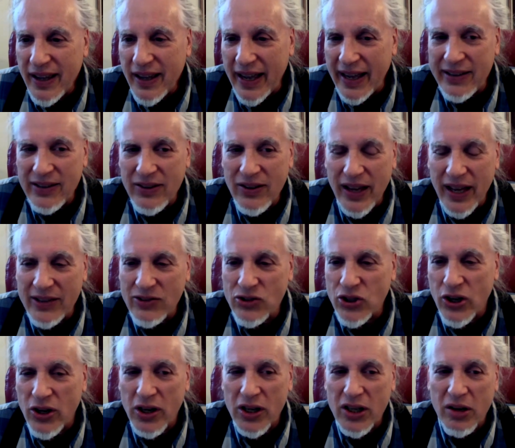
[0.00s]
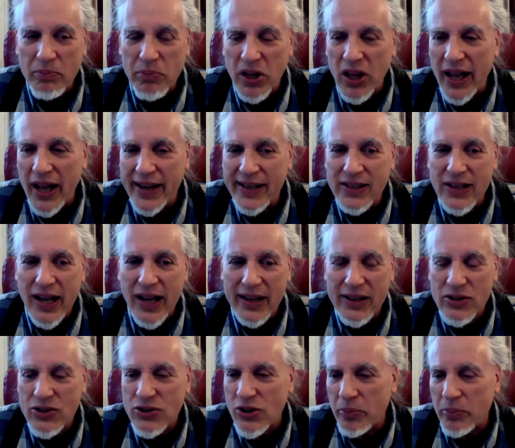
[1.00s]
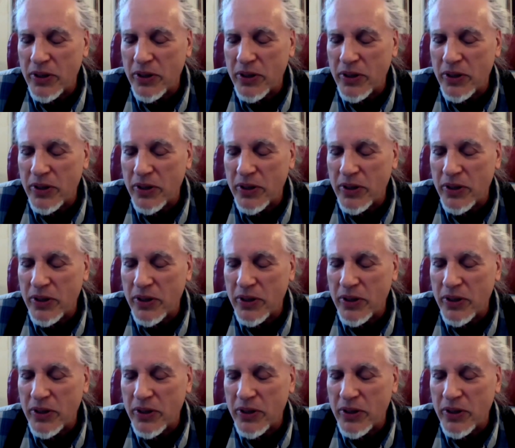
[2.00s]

and turning a blind eye to so